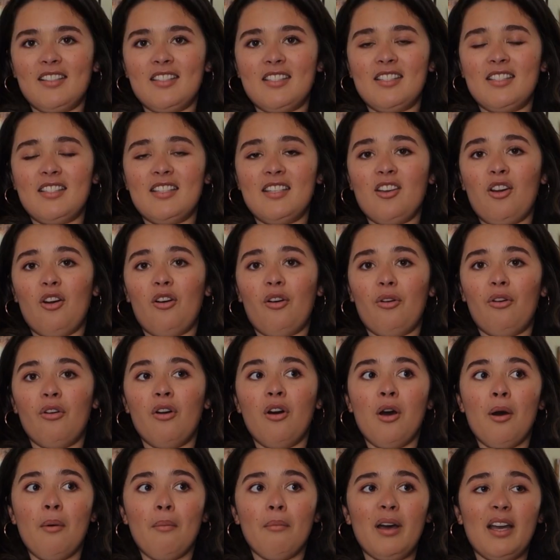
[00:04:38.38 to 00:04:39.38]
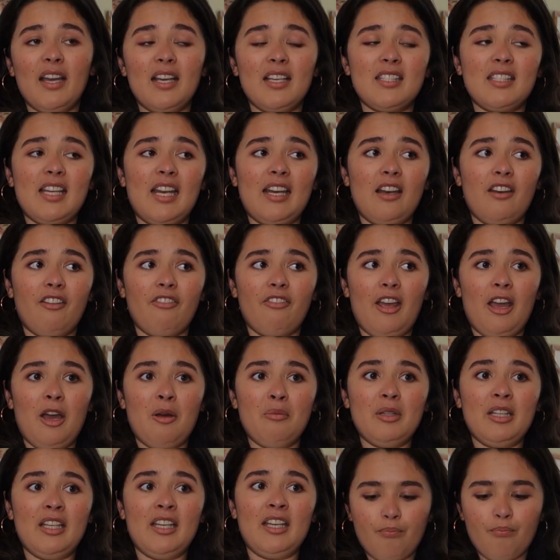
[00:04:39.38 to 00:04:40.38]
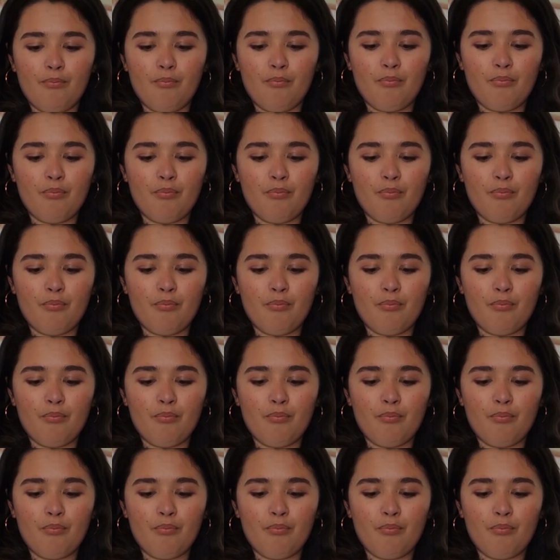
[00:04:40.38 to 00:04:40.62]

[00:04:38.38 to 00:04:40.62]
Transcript: to see all my extended family.